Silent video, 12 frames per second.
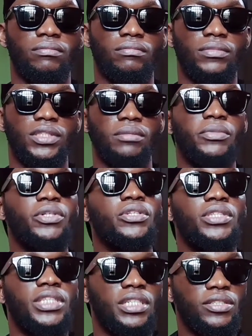the more you
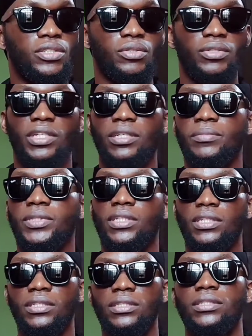tend to doubt,
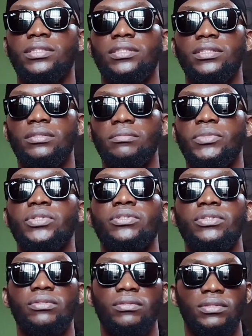the more
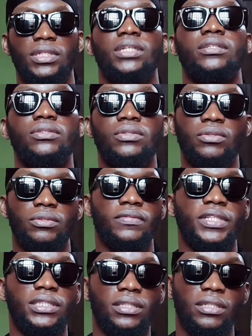you tend to
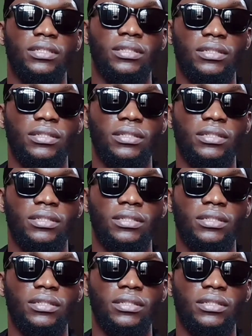overthink.